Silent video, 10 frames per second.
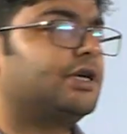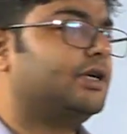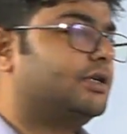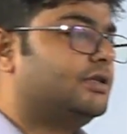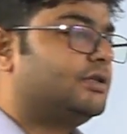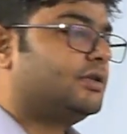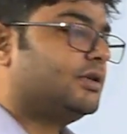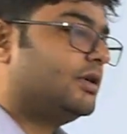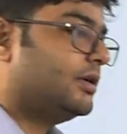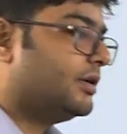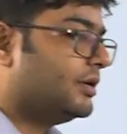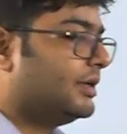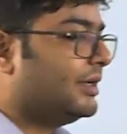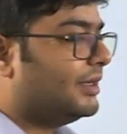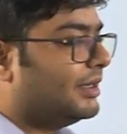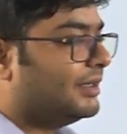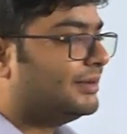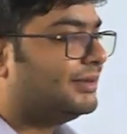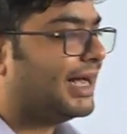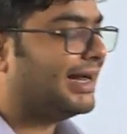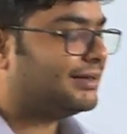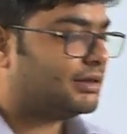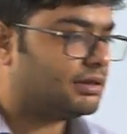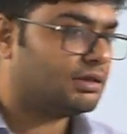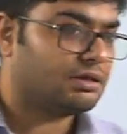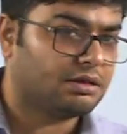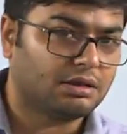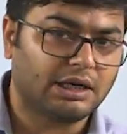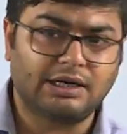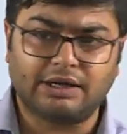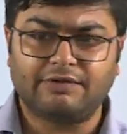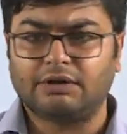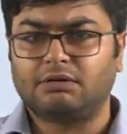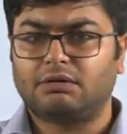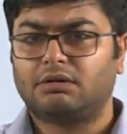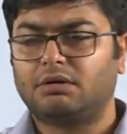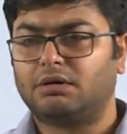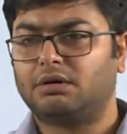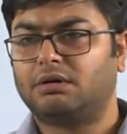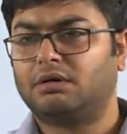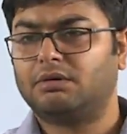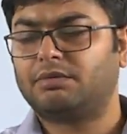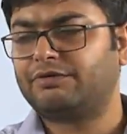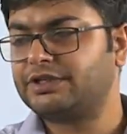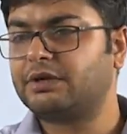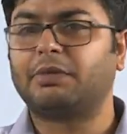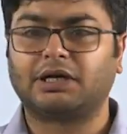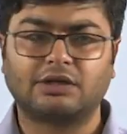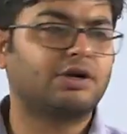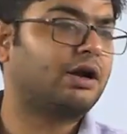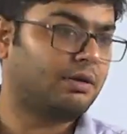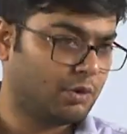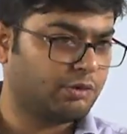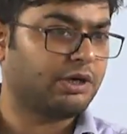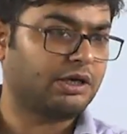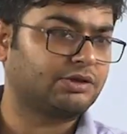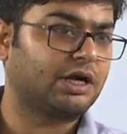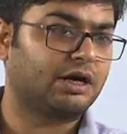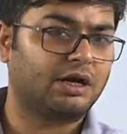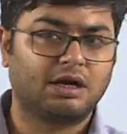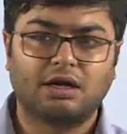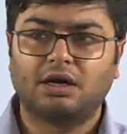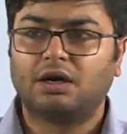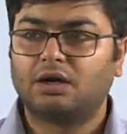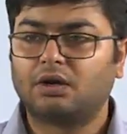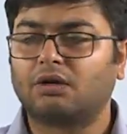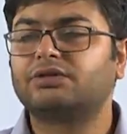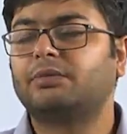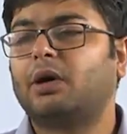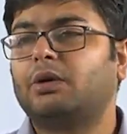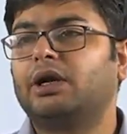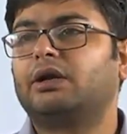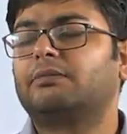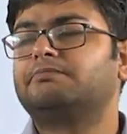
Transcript: is that, and even Professor Bhattacharya, Mohit Bhattacharya talks about it,